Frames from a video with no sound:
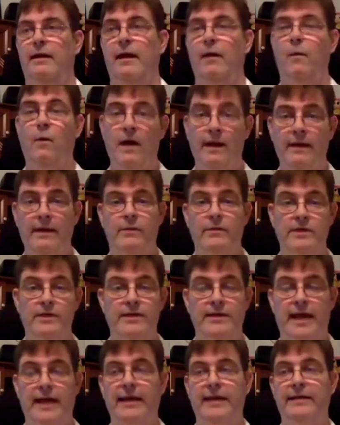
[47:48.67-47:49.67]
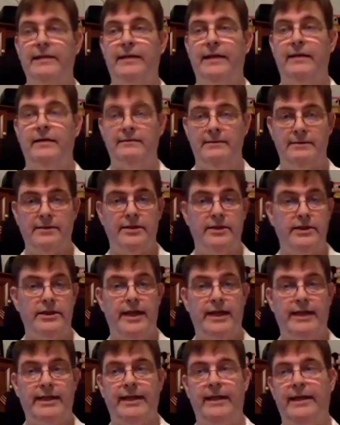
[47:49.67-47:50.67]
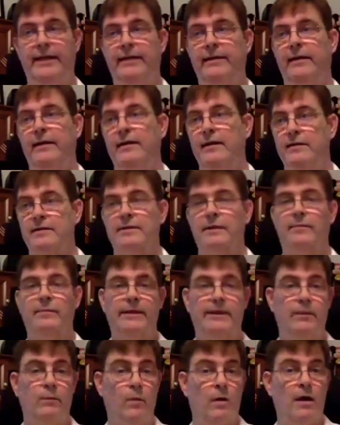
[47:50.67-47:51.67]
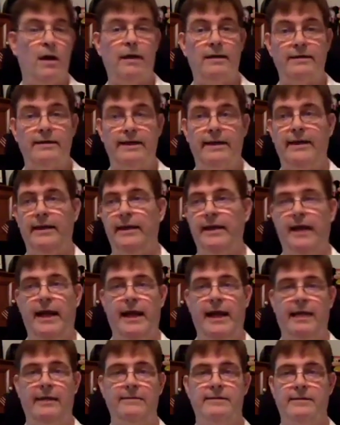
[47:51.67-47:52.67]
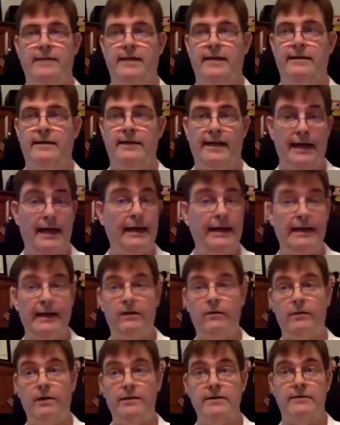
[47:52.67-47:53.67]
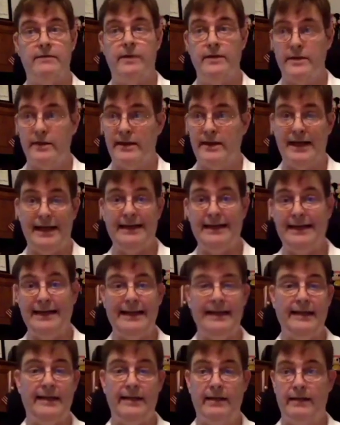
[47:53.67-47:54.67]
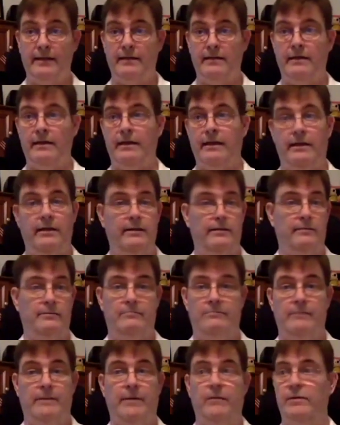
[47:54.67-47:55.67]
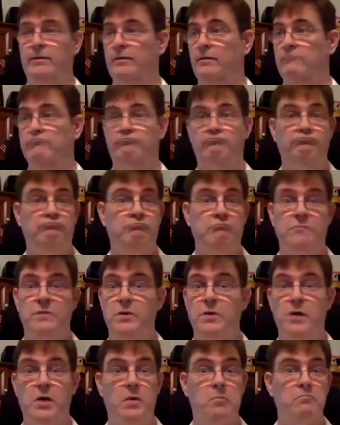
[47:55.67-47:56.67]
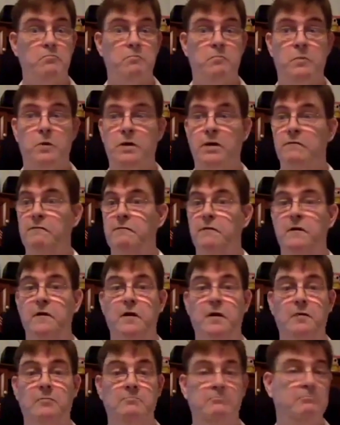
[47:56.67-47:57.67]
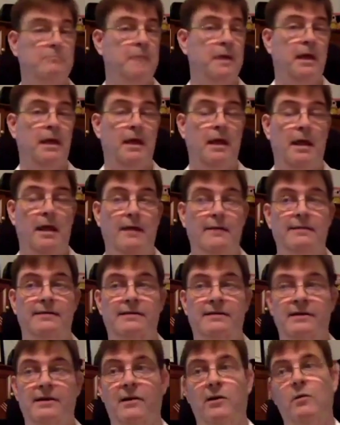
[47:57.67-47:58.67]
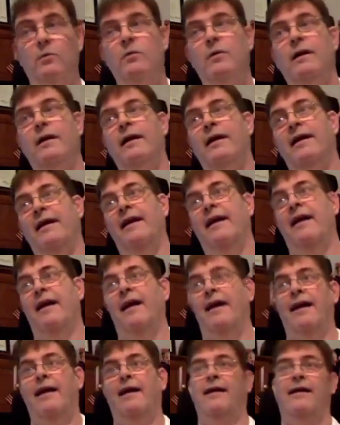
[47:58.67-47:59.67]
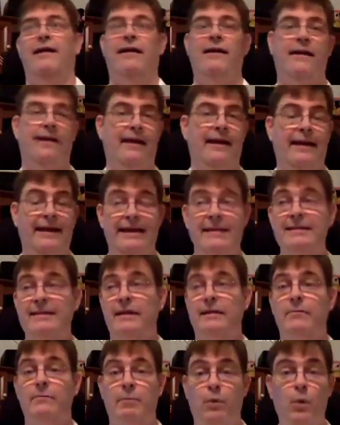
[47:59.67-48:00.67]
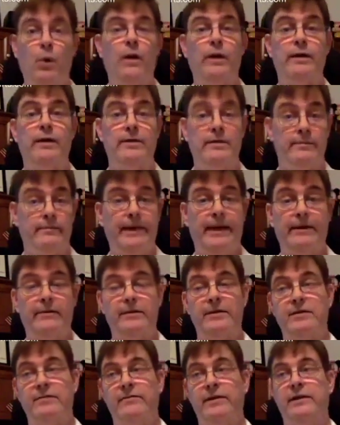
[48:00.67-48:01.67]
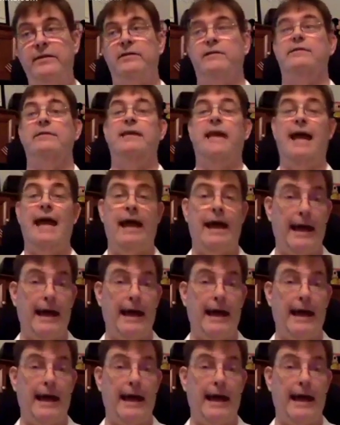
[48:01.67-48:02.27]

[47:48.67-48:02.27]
While they were standing there to check in, somebody walked in and said, can I get a reservation? Can I get in? And they were told, no, we're full. So, is it important to make reservations?